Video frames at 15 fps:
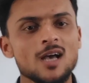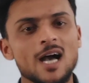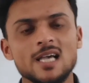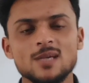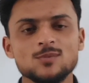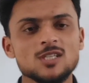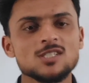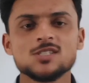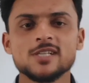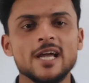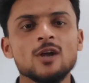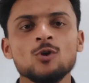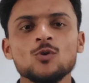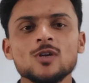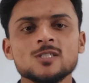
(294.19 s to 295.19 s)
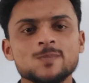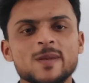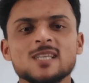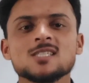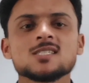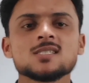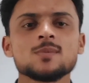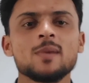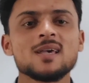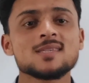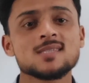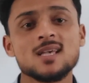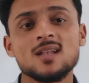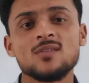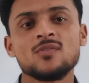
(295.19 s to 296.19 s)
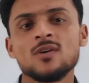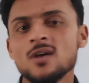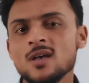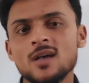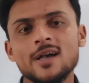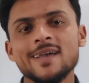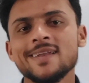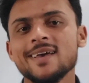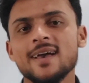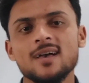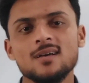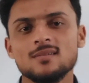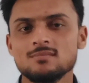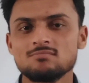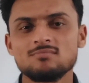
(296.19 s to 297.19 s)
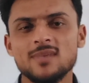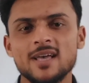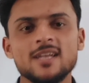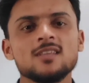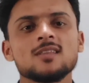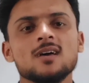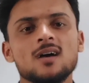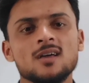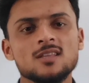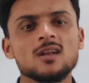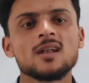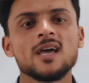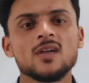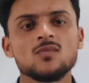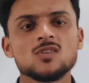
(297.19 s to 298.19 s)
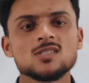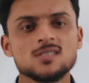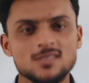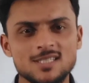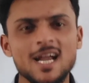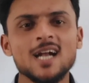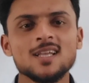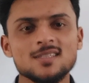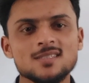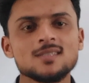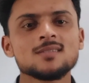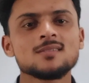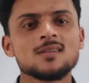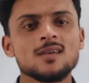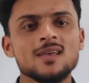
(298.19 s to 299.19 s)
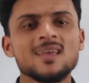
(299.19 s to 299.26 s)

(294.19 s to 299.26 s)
I have just tried to express myself in any other language, that is in